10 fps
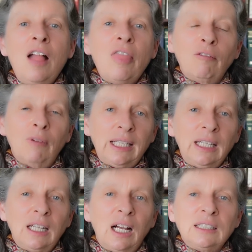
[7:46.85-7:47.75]
that
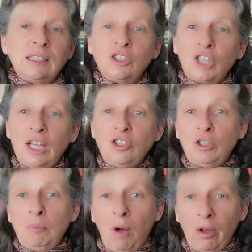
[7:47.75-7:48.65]
recognised the change
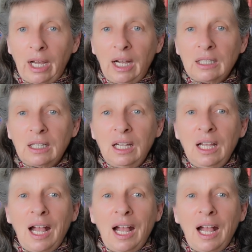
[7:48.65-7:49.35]
in monarch